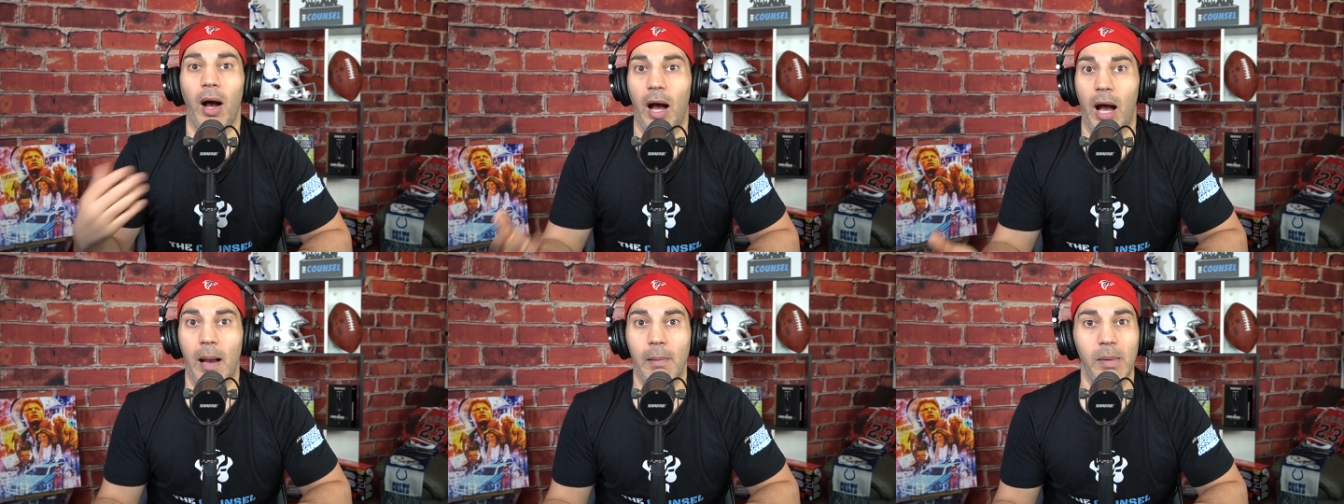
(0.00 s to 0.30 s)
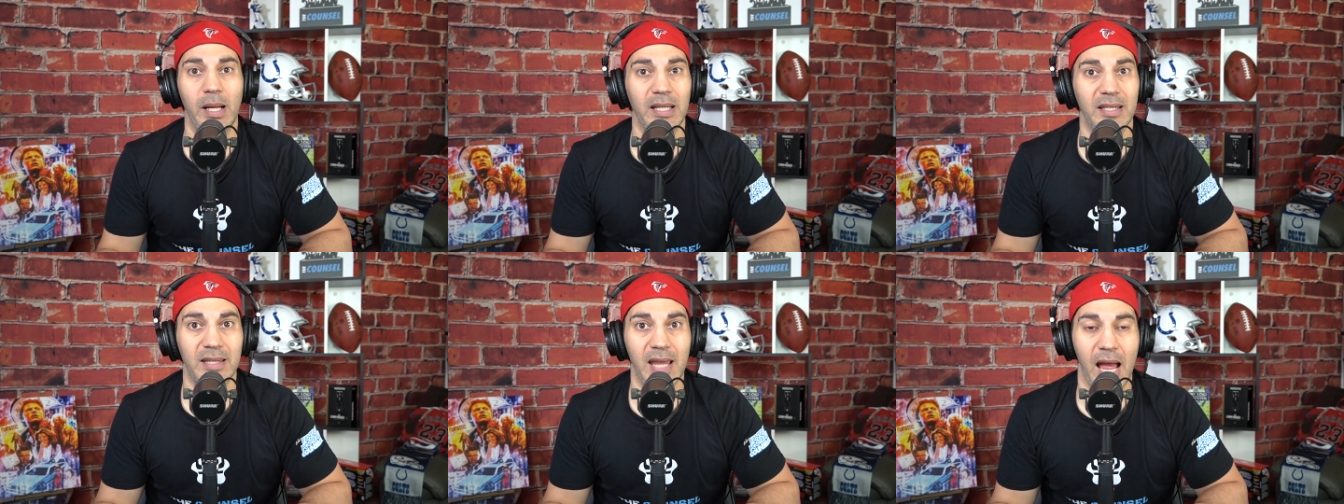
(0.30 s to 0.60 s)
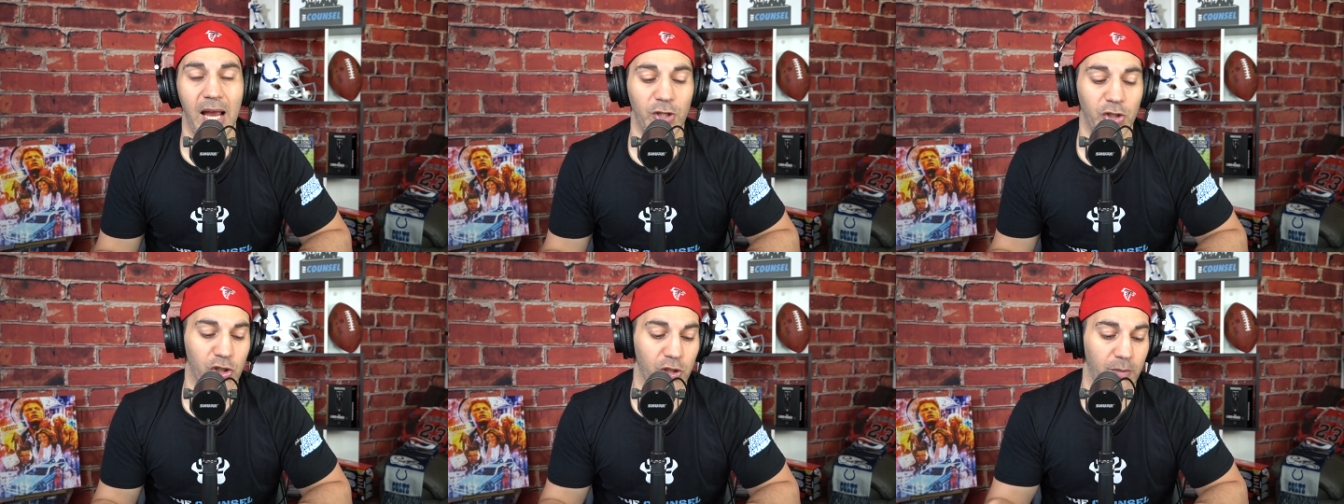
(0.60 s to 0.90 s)
I might
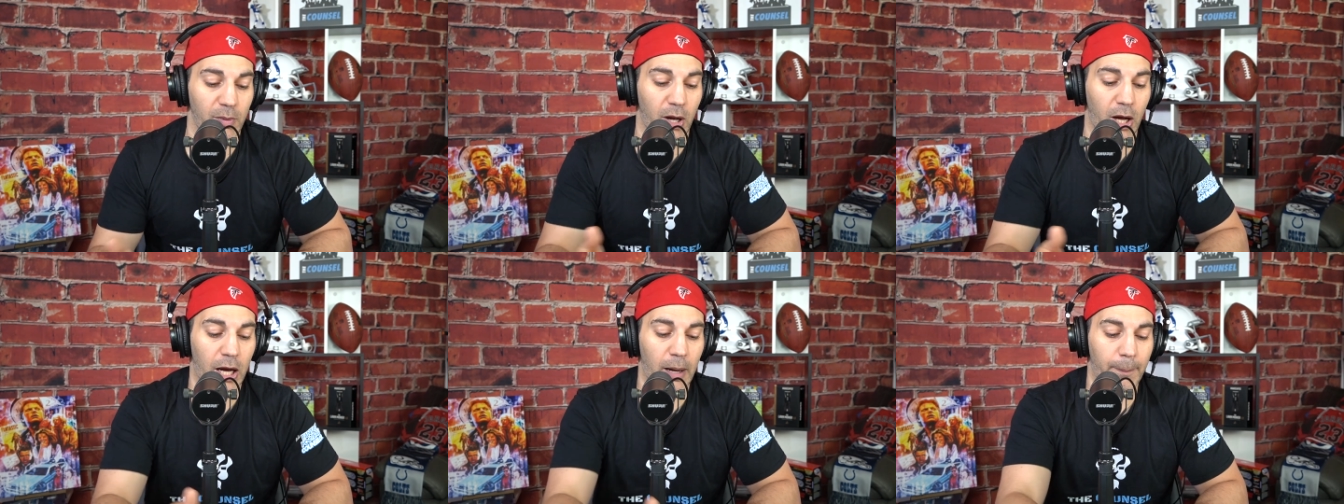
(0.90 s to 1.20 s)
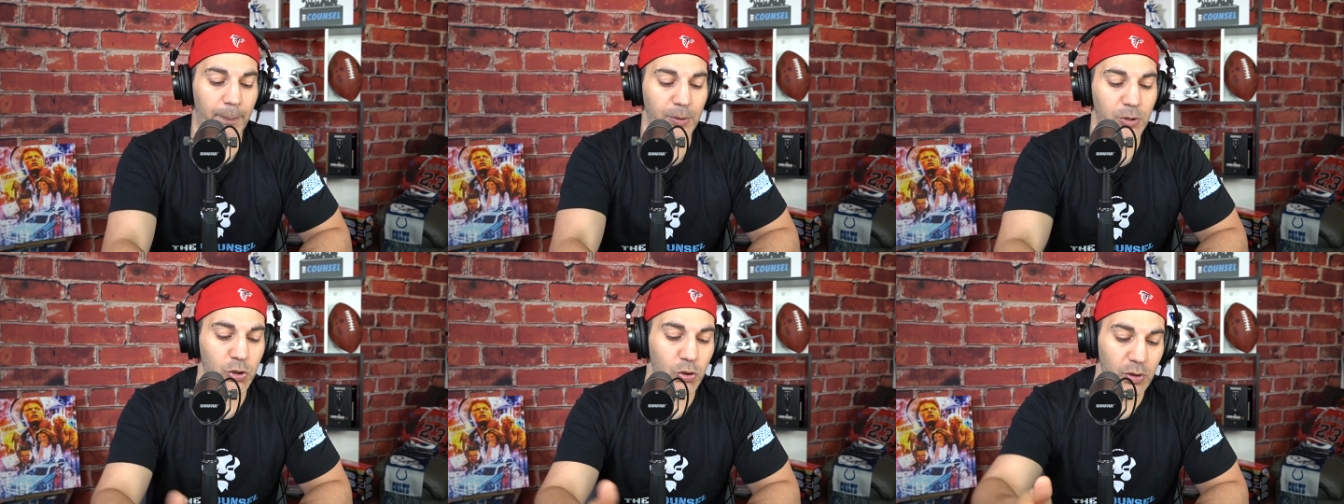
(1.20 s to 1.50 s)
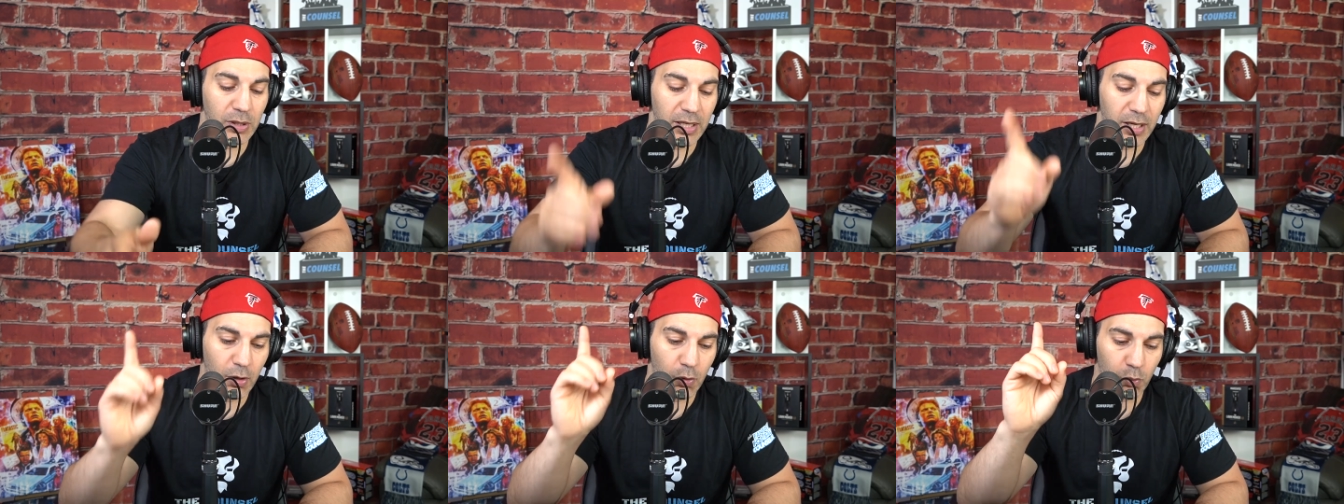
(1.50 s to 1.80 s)
stash him.
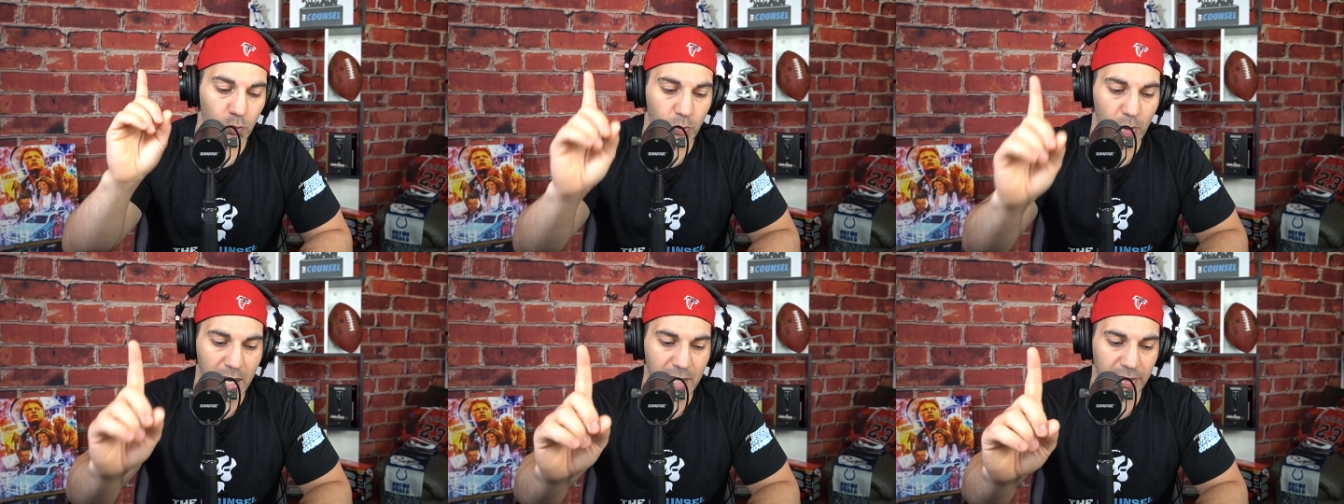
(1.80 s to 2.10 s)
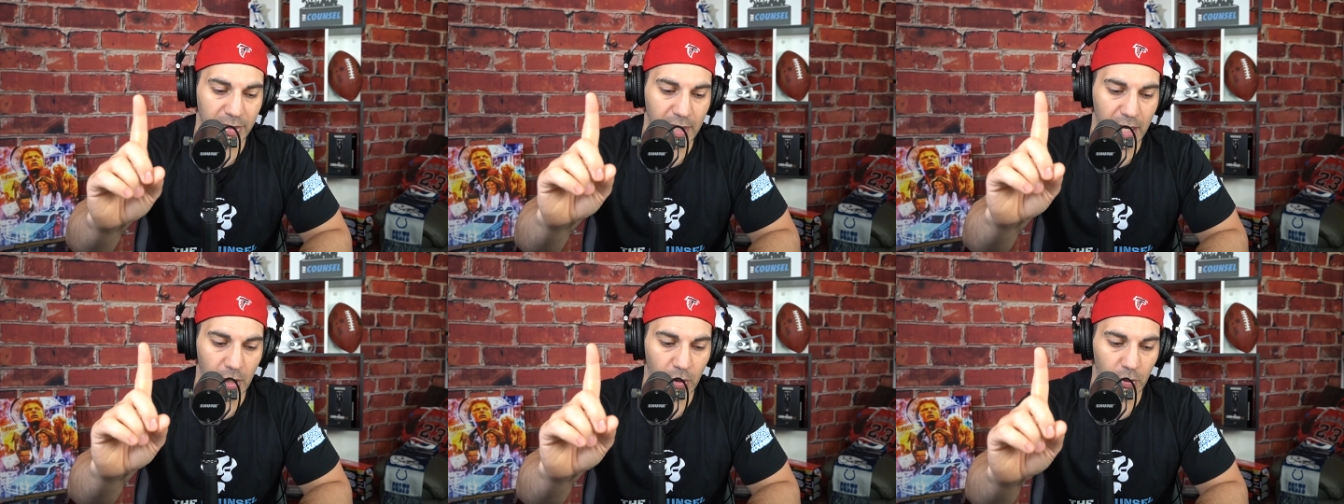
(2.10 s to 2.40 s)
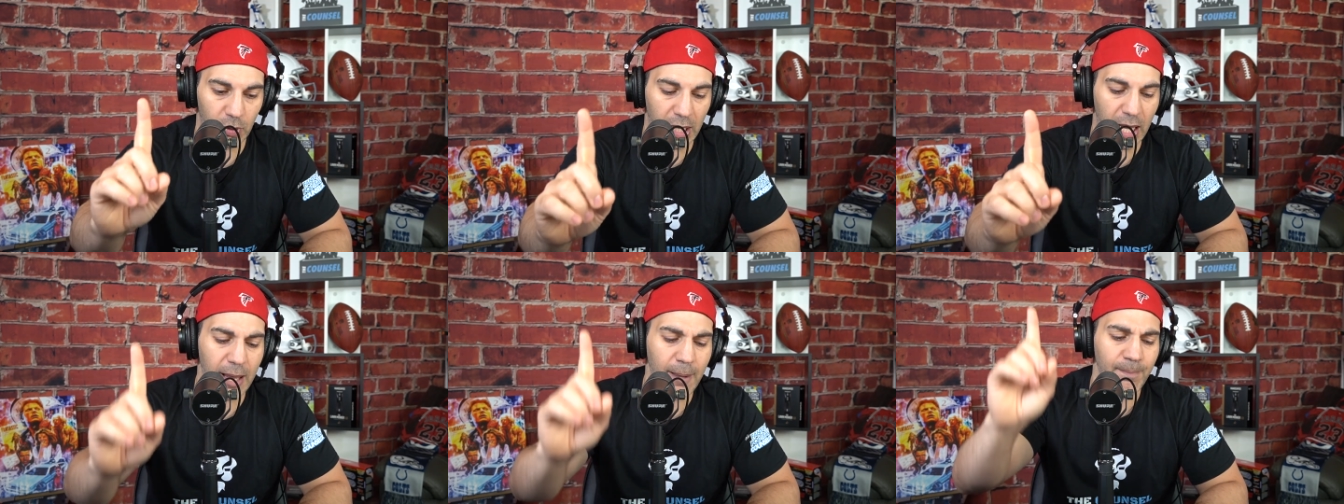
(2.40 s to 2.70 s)
Opportunity right
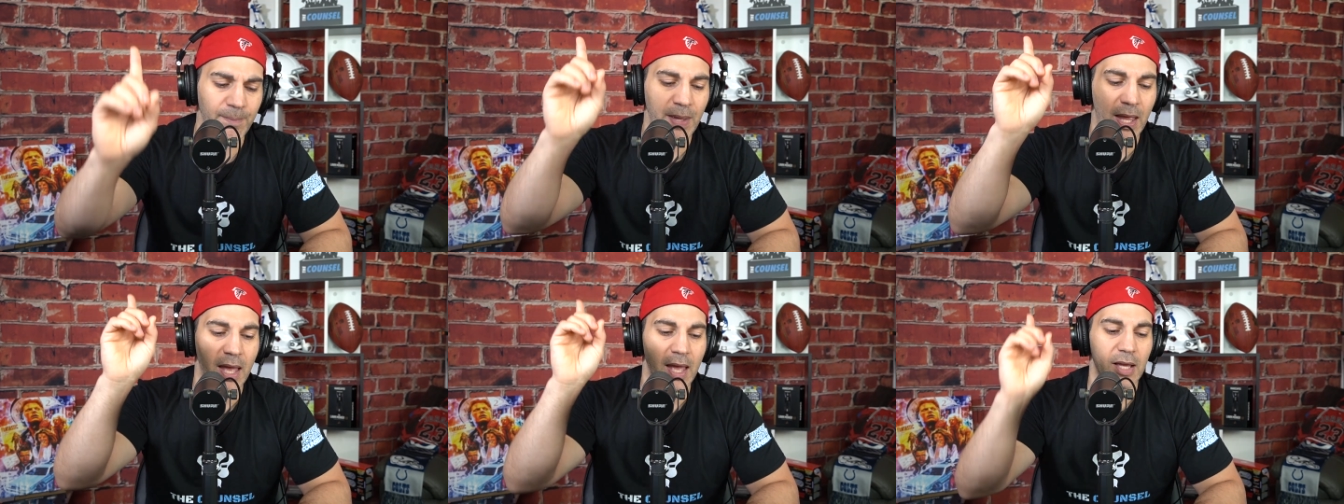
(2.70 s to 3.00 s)
there. Okay.